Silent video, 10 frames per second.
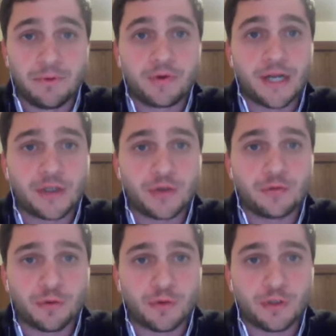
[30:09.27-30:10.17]

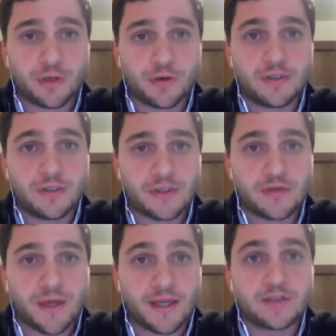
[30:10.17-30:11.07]
credentialed for insurance, and
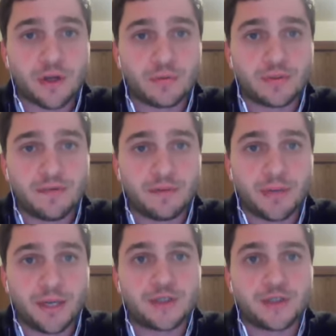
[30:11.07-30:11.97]
so they can start receiving
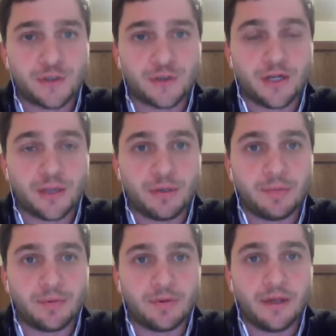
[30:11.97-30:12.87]
patients and treating
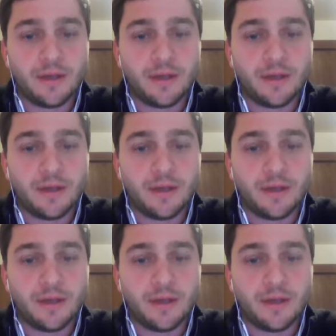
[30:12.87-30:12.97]
people.